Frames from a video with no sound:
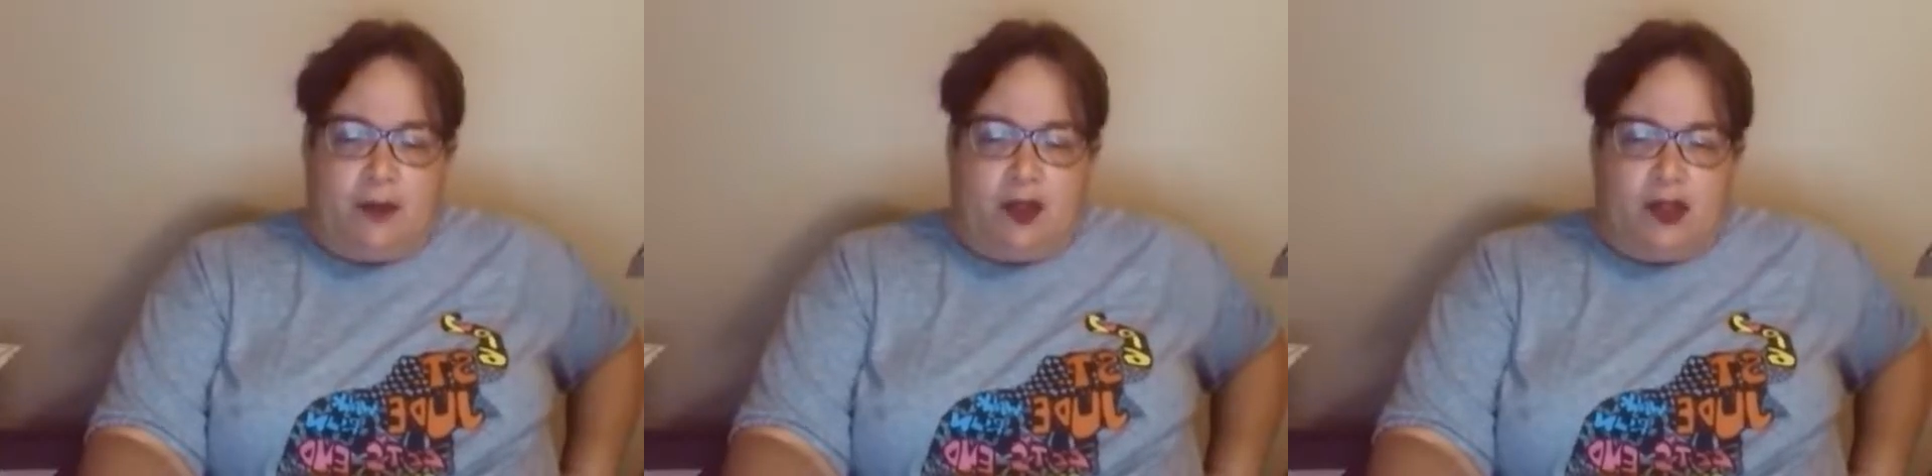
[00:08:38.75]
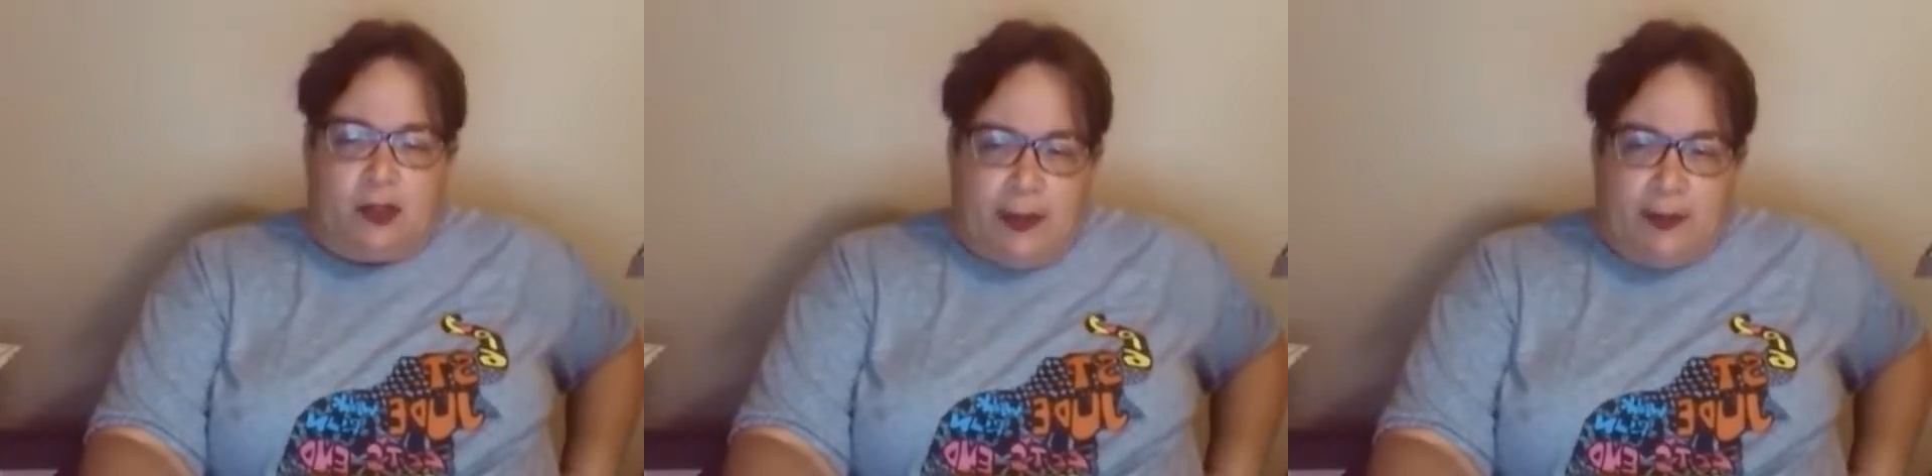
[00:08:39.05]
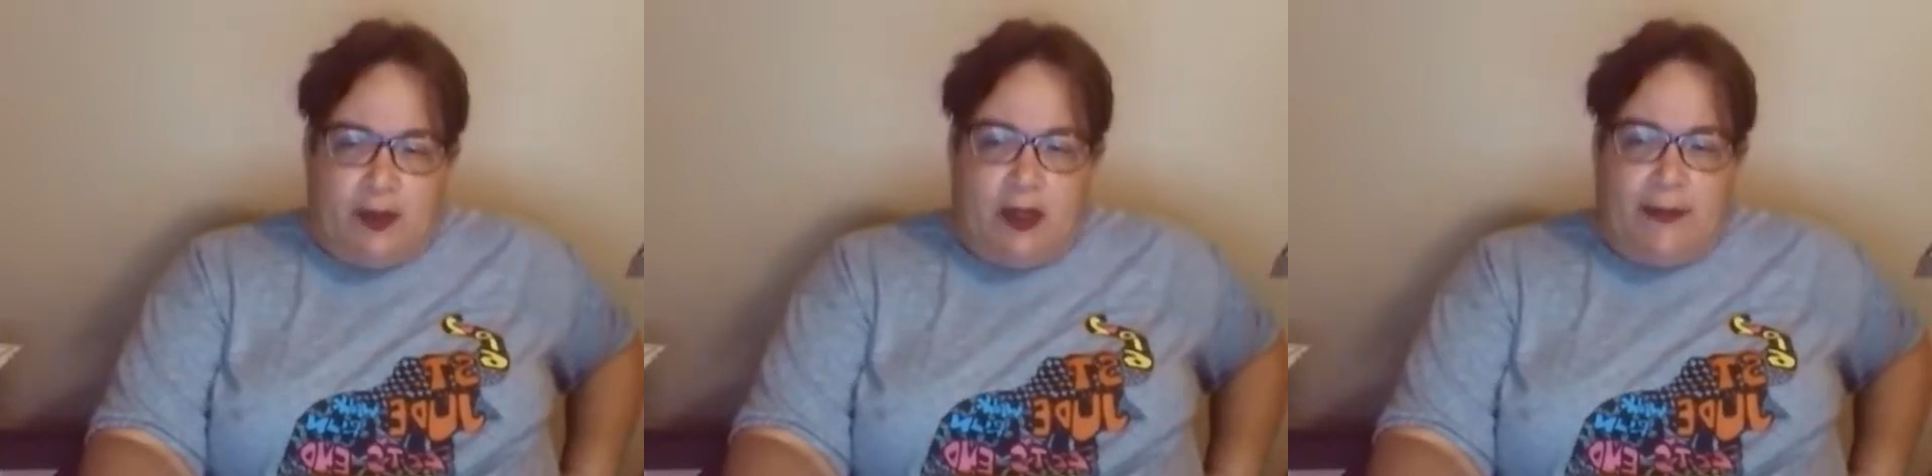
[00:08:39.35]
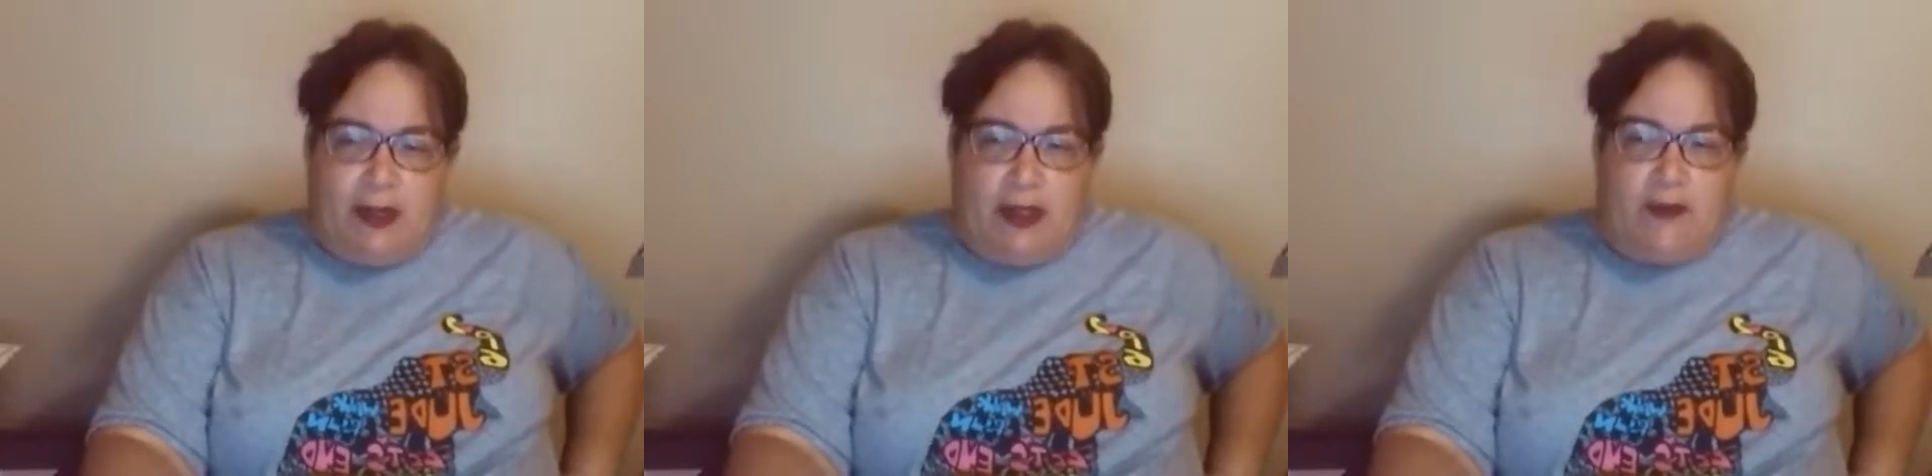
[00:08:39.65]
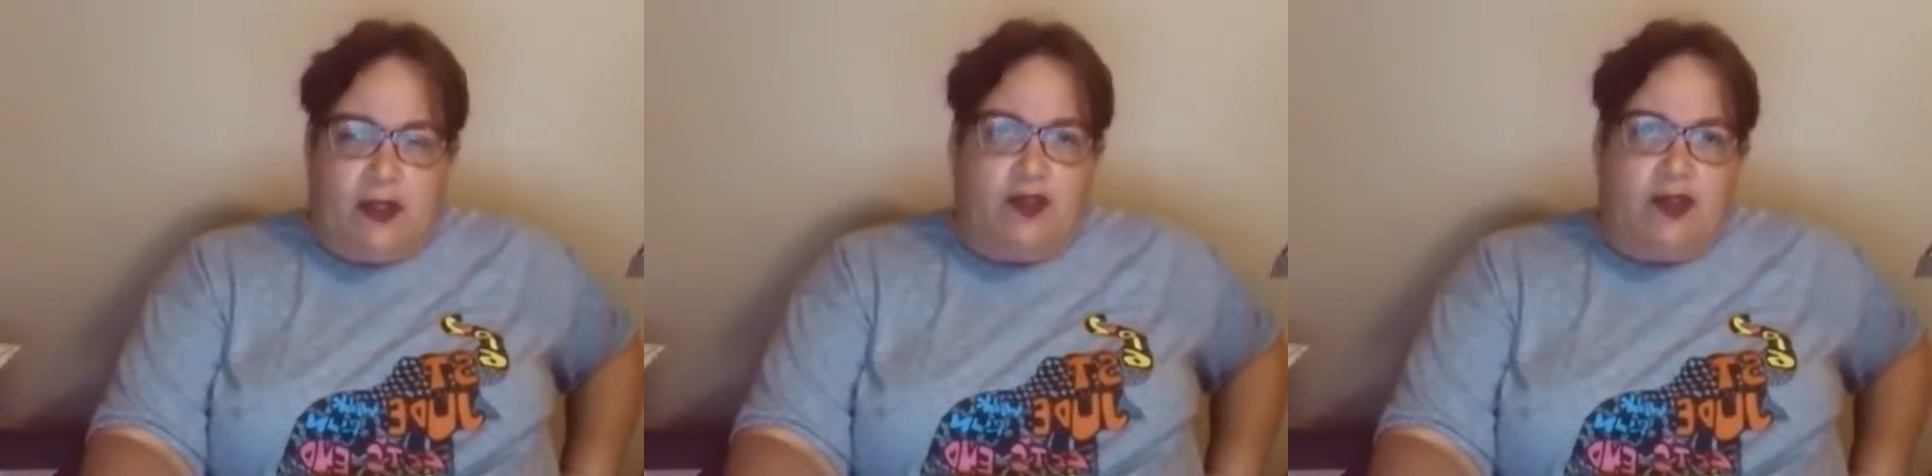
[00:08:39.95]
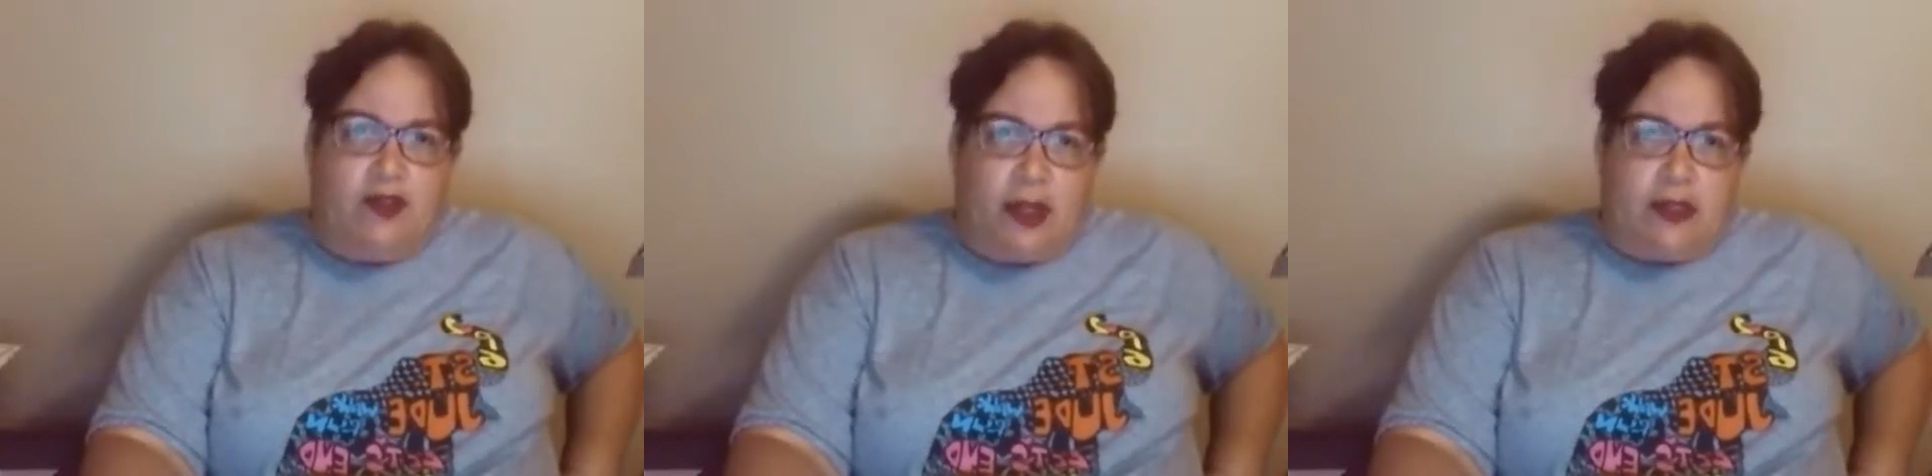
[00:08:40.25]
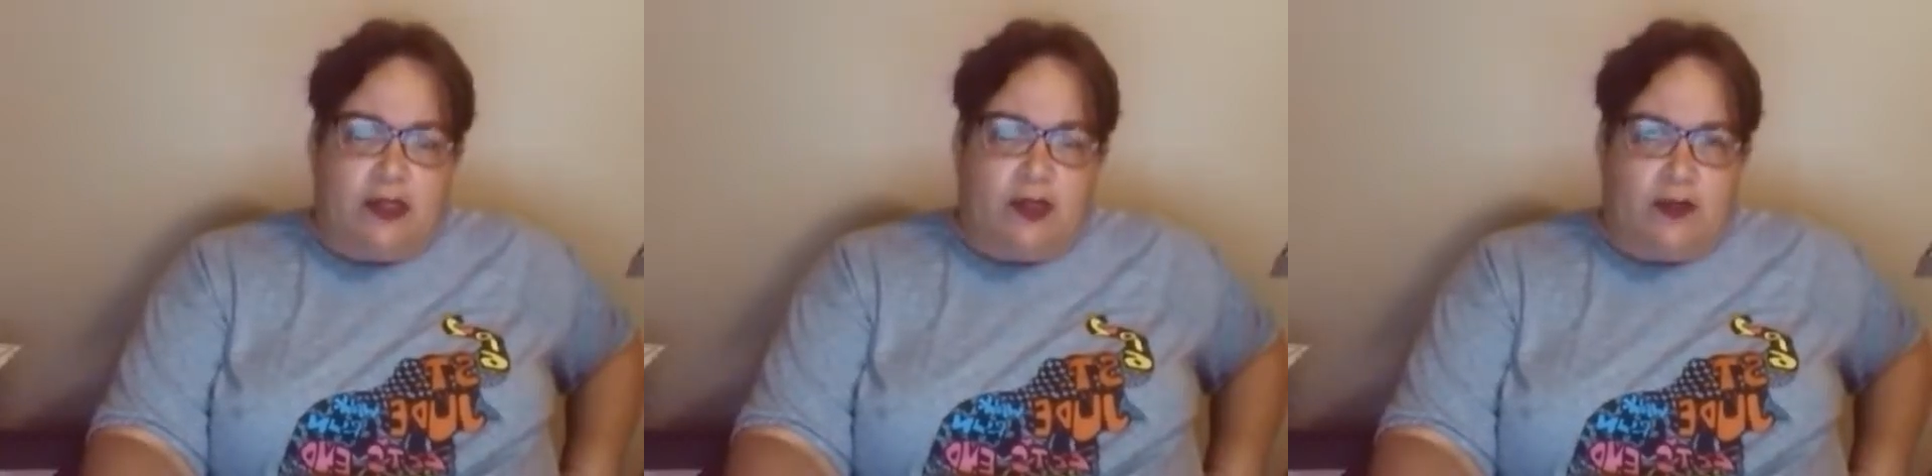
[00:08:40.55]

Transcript: there's people that believe that you should answer